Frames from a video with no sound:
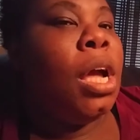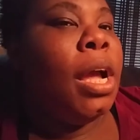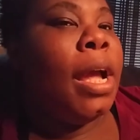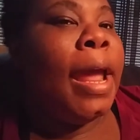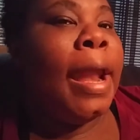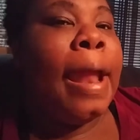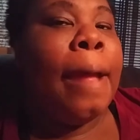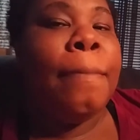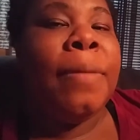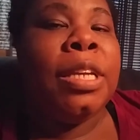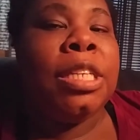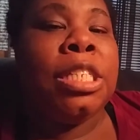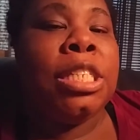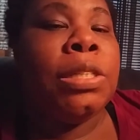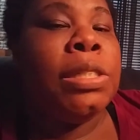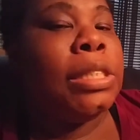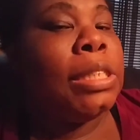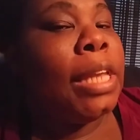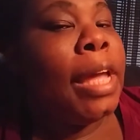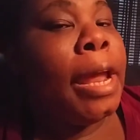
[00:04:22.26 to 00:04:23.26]
and I mean
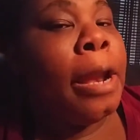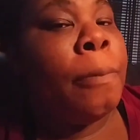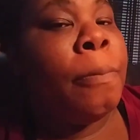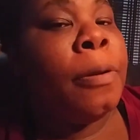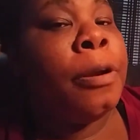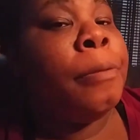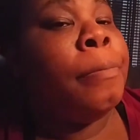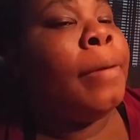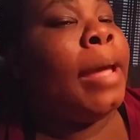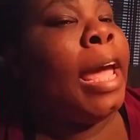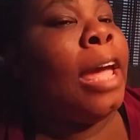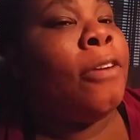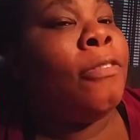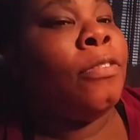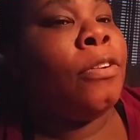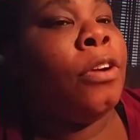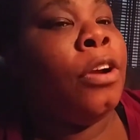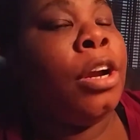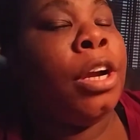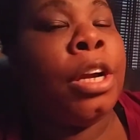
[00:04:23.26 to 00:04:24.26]
she was laid up in the bed
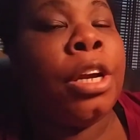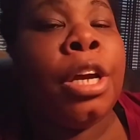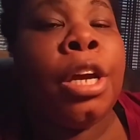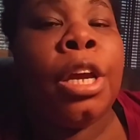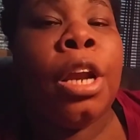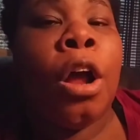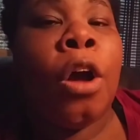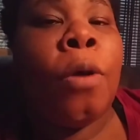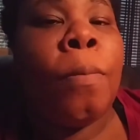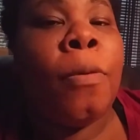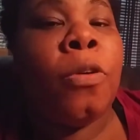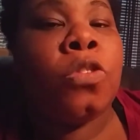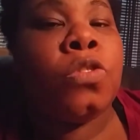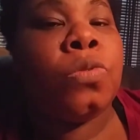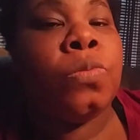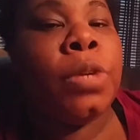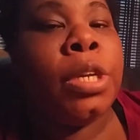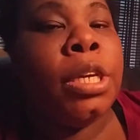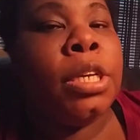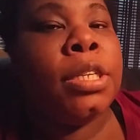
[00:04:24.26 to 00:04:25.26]
for a good
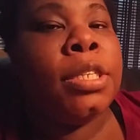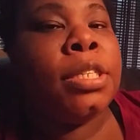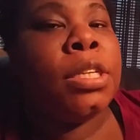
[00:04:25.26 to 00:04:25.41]
almost week.